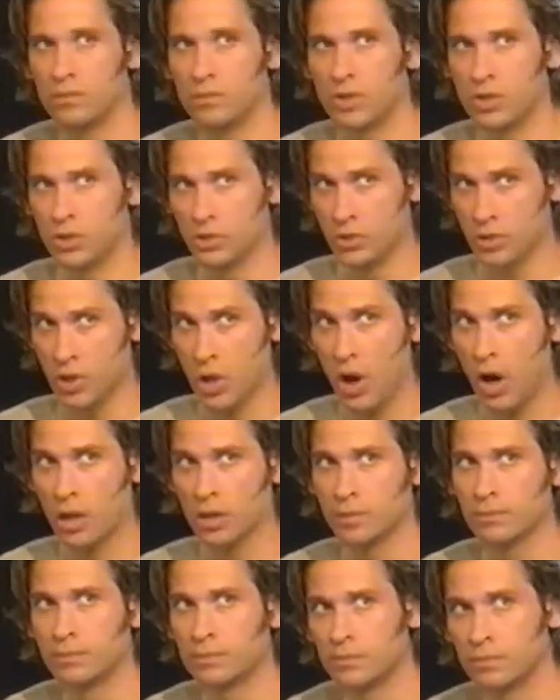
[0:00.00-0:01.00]
You couldn't call
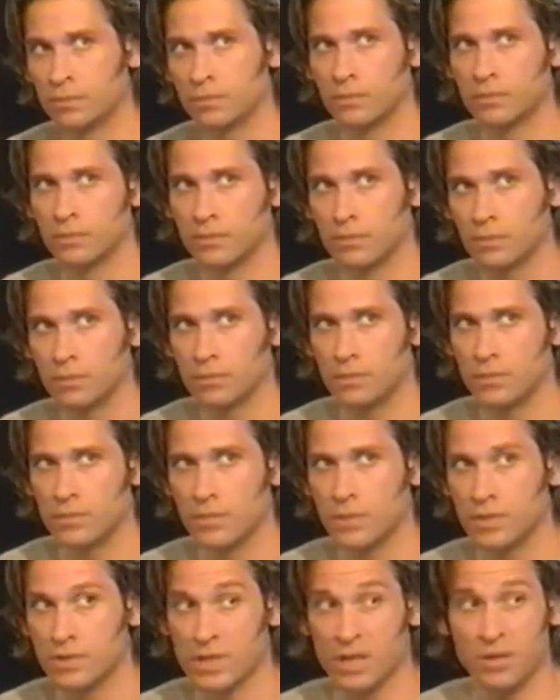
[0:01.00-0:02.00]
him?
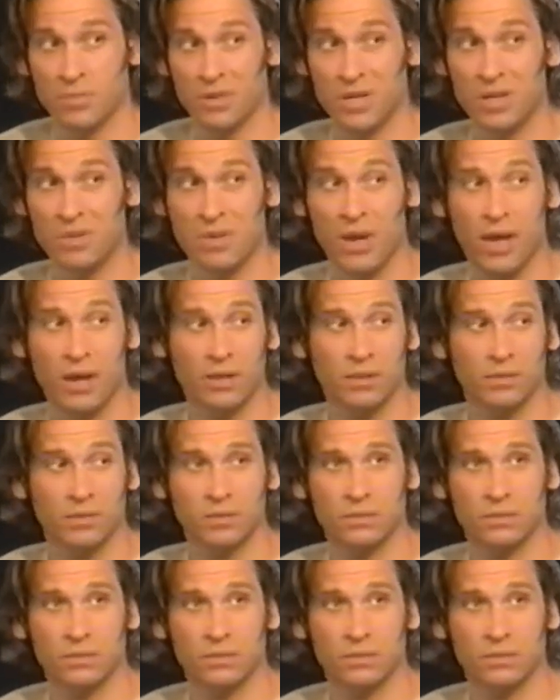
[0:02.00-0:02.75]
Send him an email?